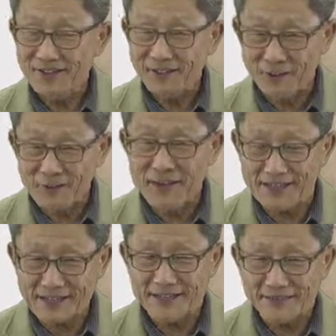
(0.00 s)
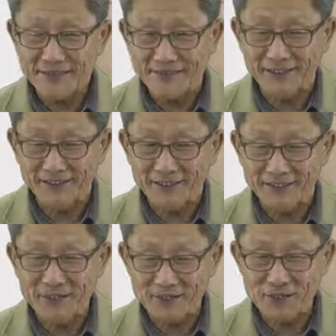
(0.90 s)
always
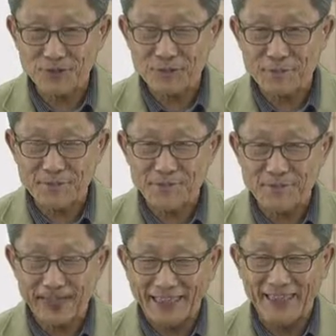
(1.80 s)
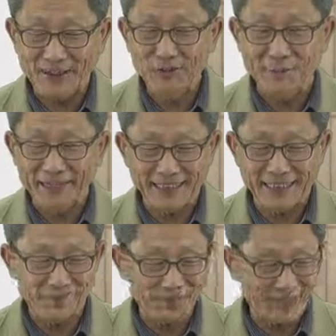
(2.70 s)
should be met to make the
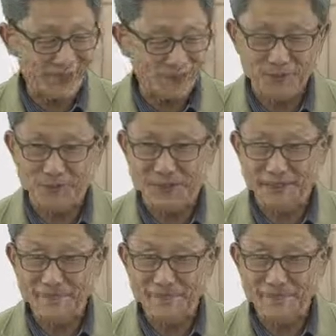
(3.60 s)
complete solution.